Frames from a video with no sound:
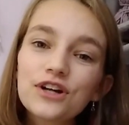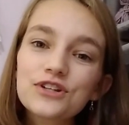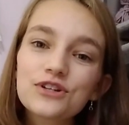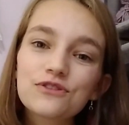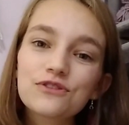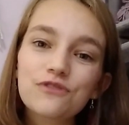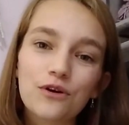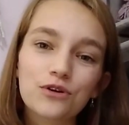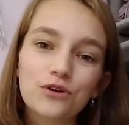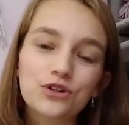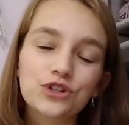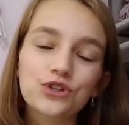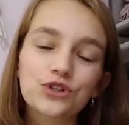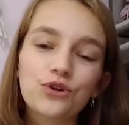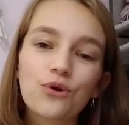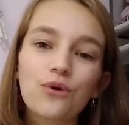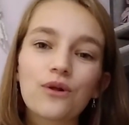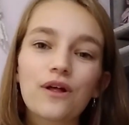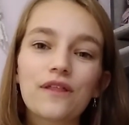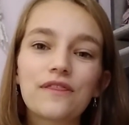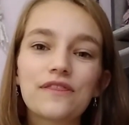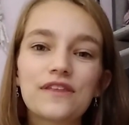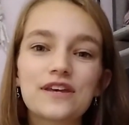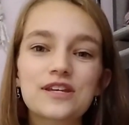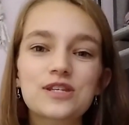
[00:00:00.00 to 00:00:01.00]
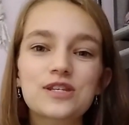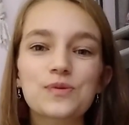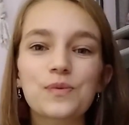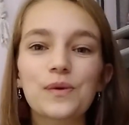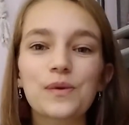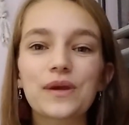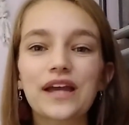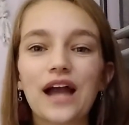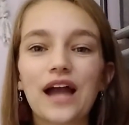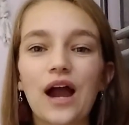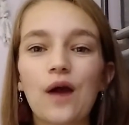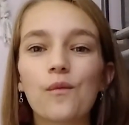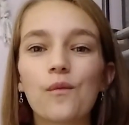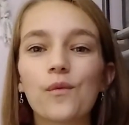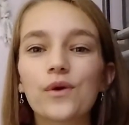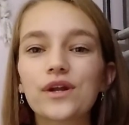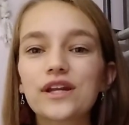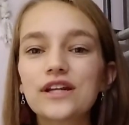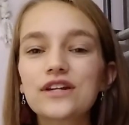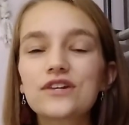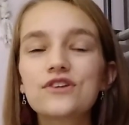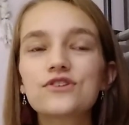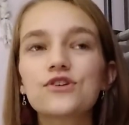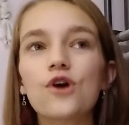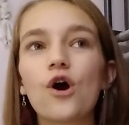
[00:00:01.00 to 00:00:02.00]
devotional this week, I
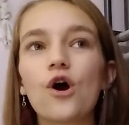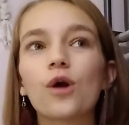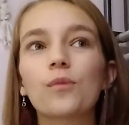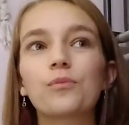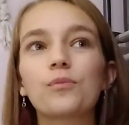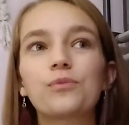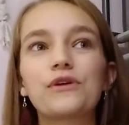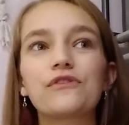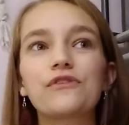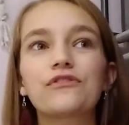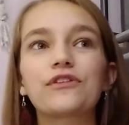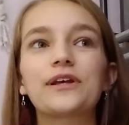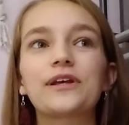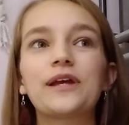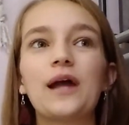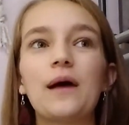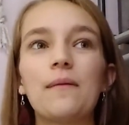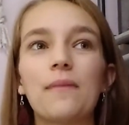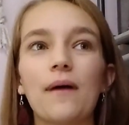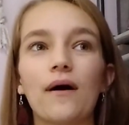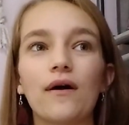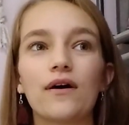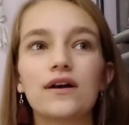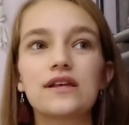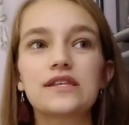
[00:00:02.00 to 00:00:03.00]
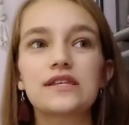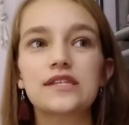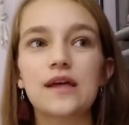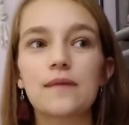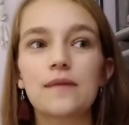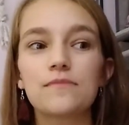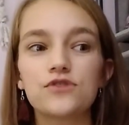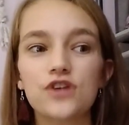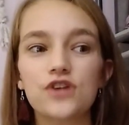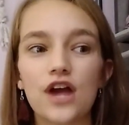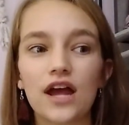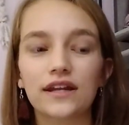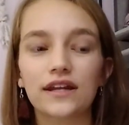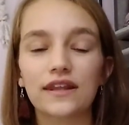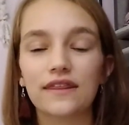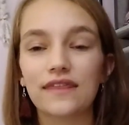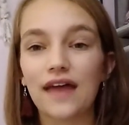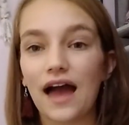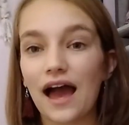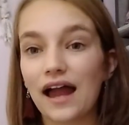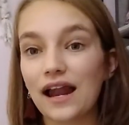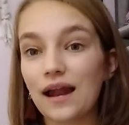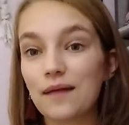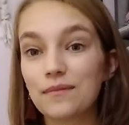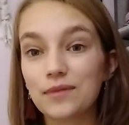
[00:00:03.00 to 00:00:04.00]
wanted to talk briefly about a subject
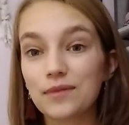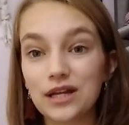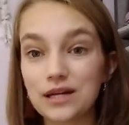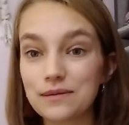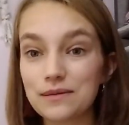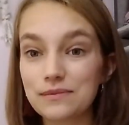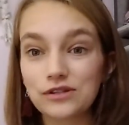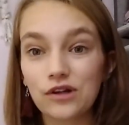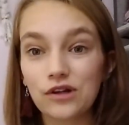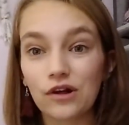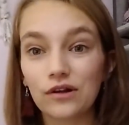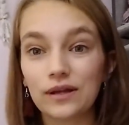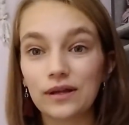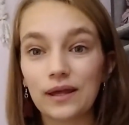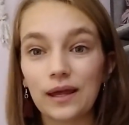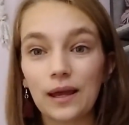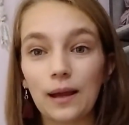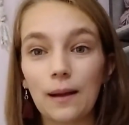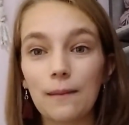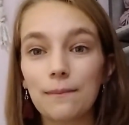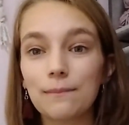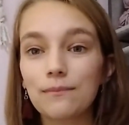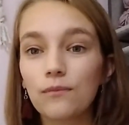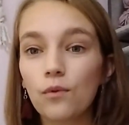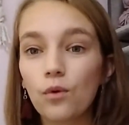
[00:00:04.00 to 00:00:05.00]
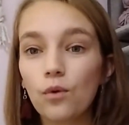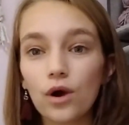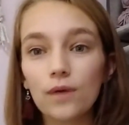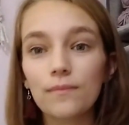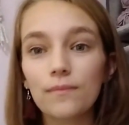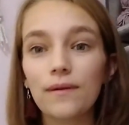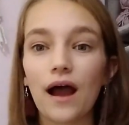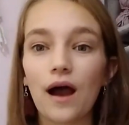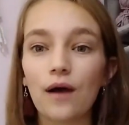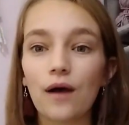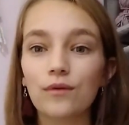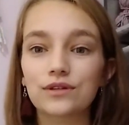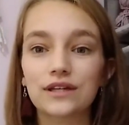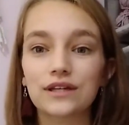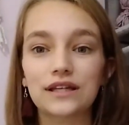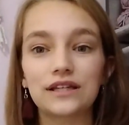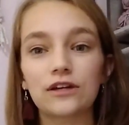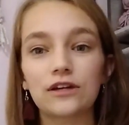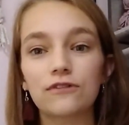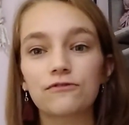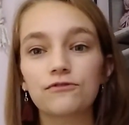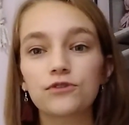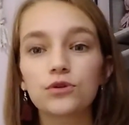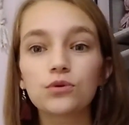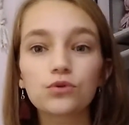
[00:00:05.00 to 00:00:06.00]
that I'm going to be talking more about
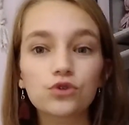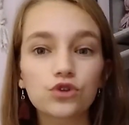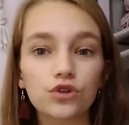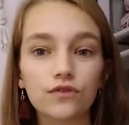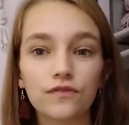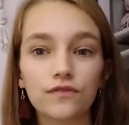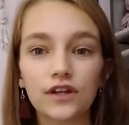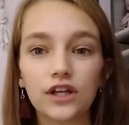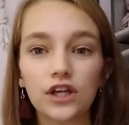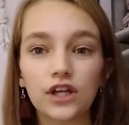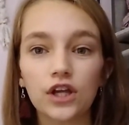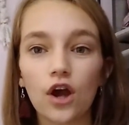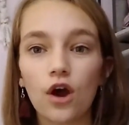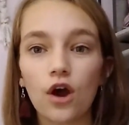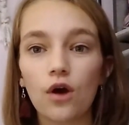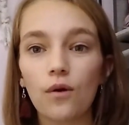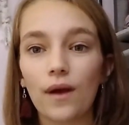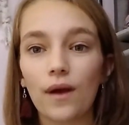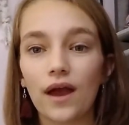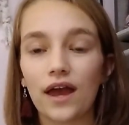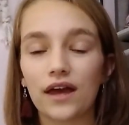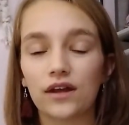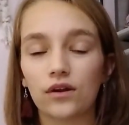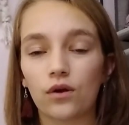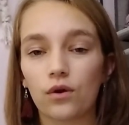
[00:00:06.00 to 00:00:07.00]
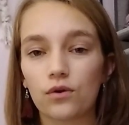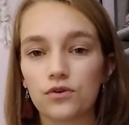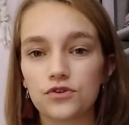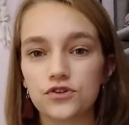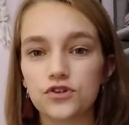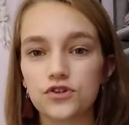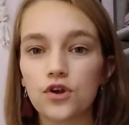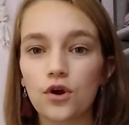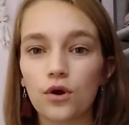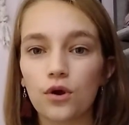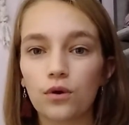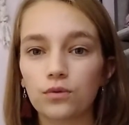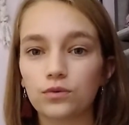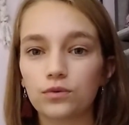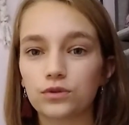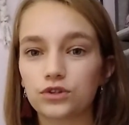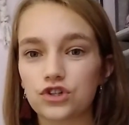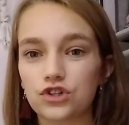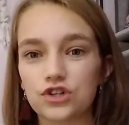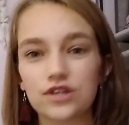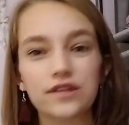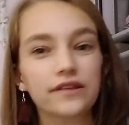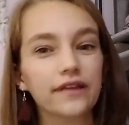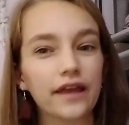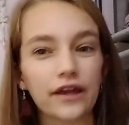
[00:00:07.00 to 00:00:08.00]
in a future video and also
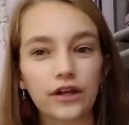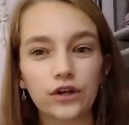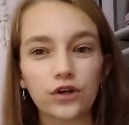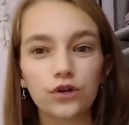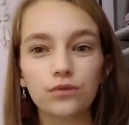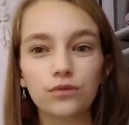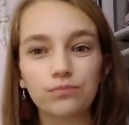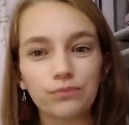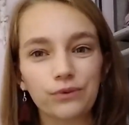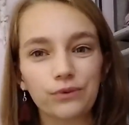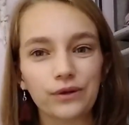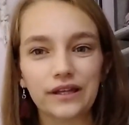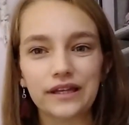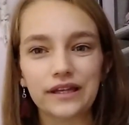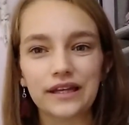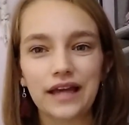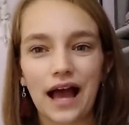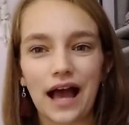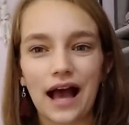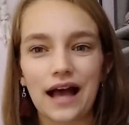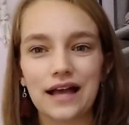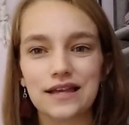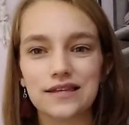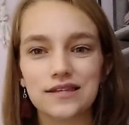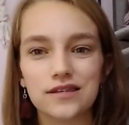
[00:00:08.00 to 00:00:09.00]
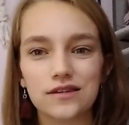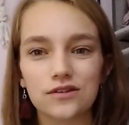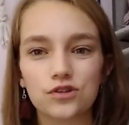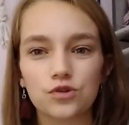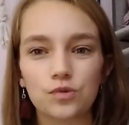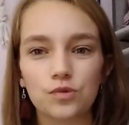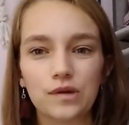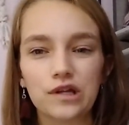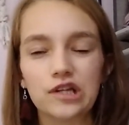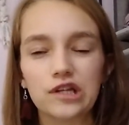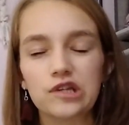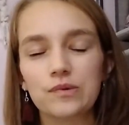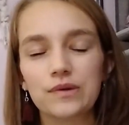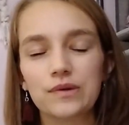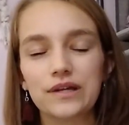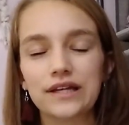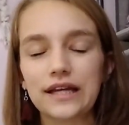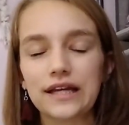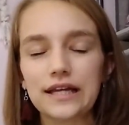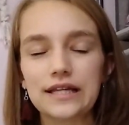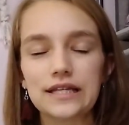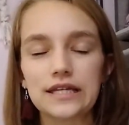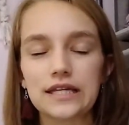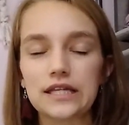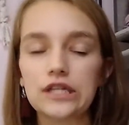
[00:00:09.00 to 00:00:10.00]
just later, really, as 2020
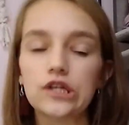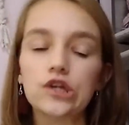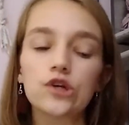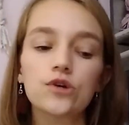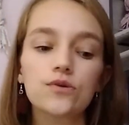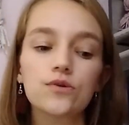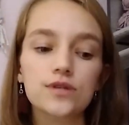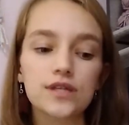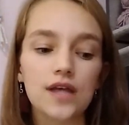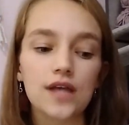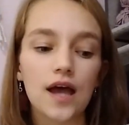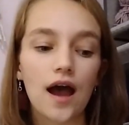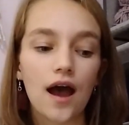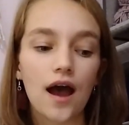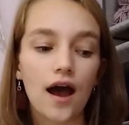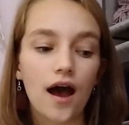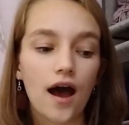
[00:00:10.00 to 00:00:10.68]
continues.